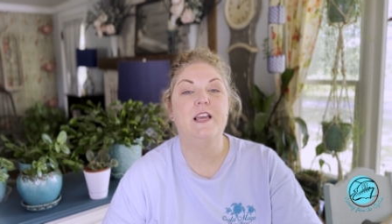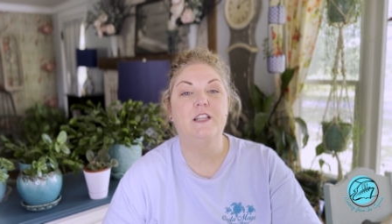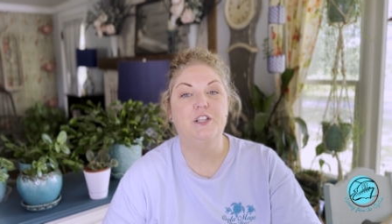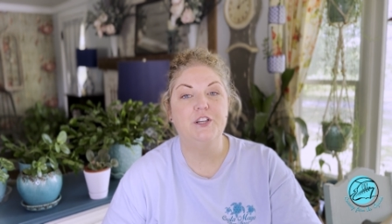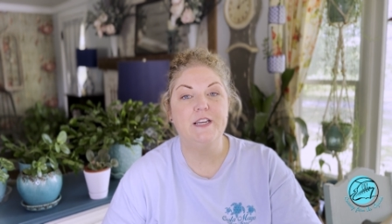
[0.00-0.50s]

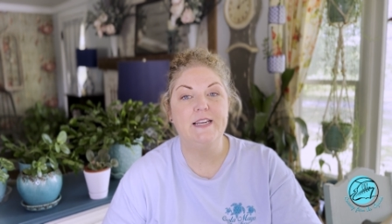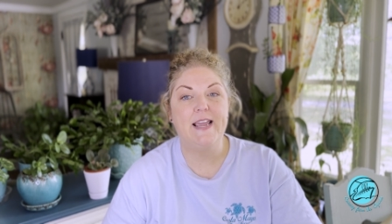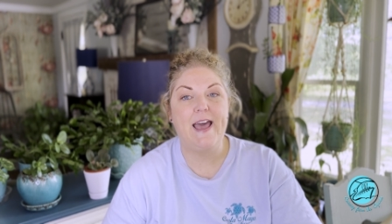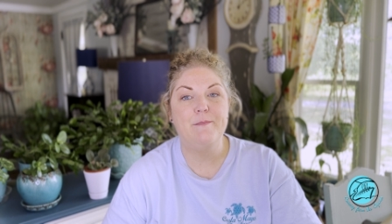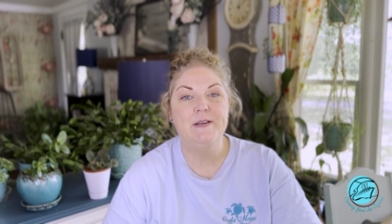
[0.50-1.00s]
and look into
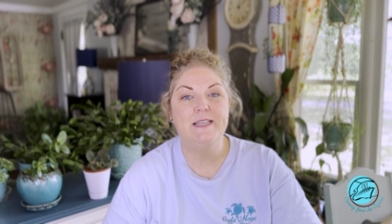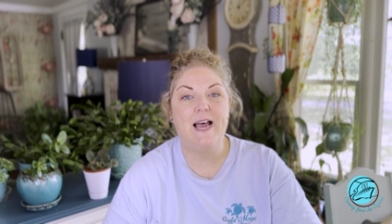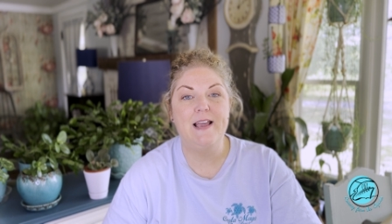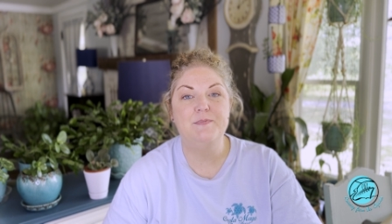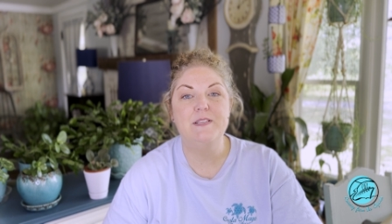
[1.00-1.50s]
cabin
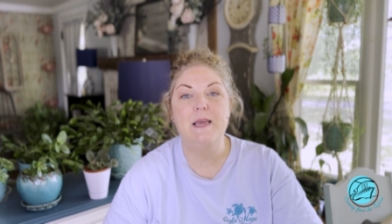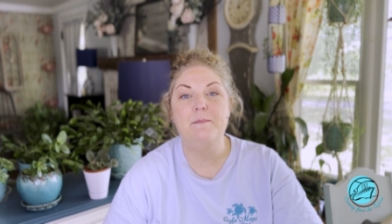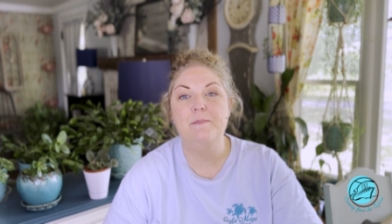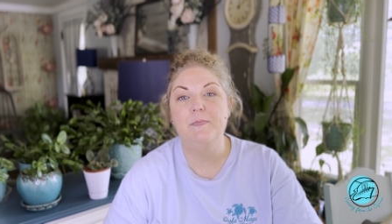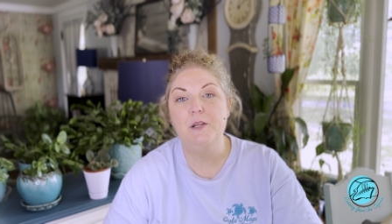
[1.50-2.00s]
types
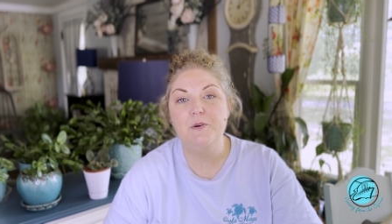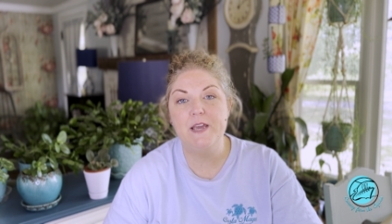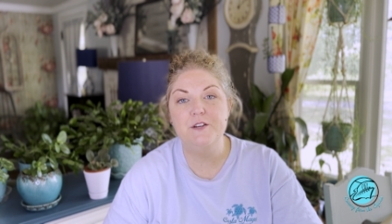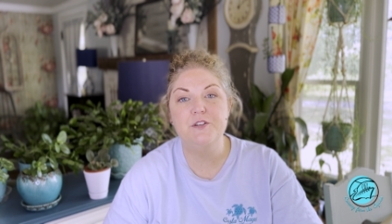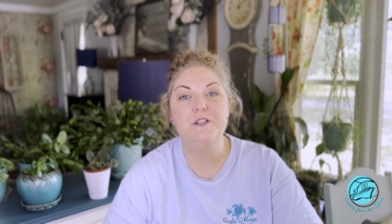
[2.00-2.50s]
and
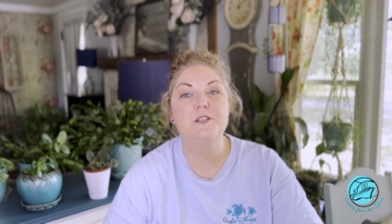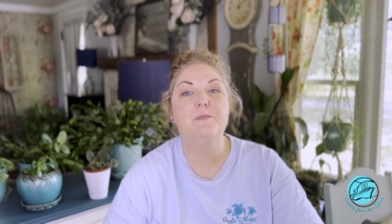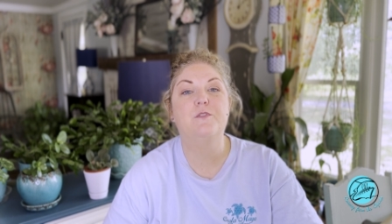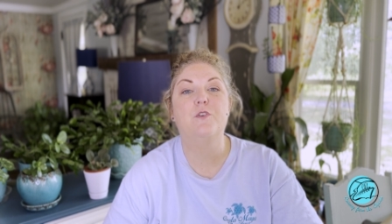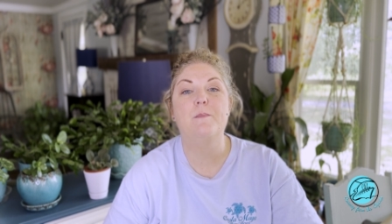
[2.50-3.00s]
locations
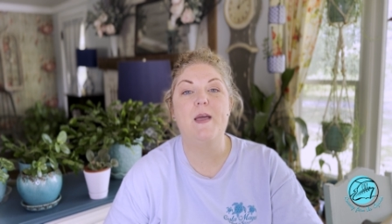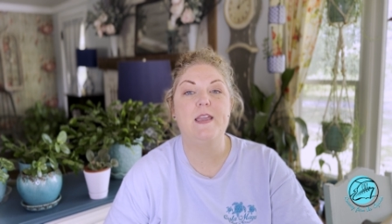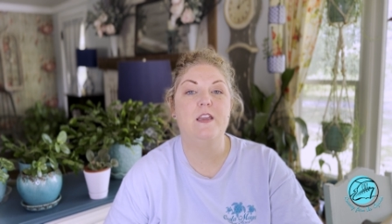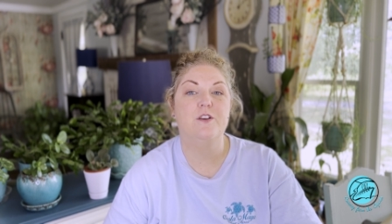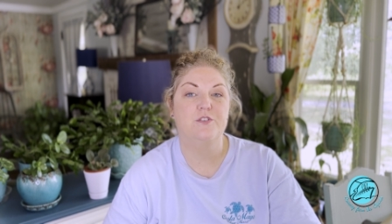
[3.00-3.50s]
before
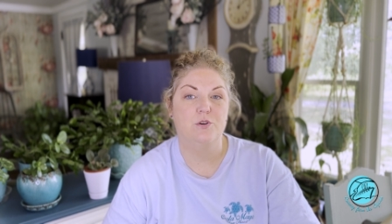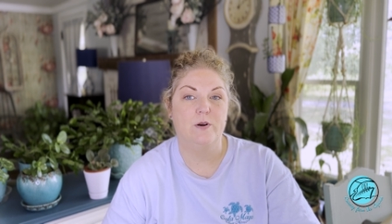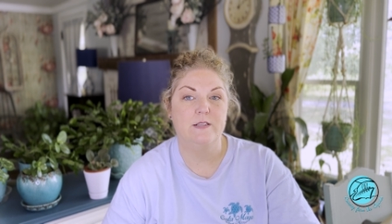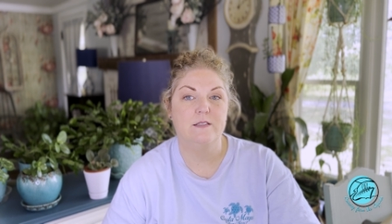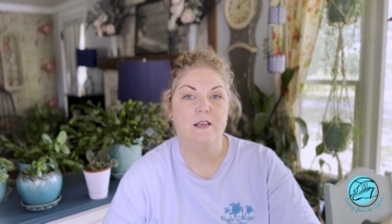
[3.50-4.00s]
making your
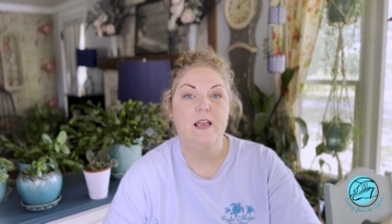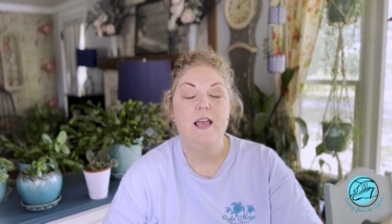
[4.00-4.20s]
choice.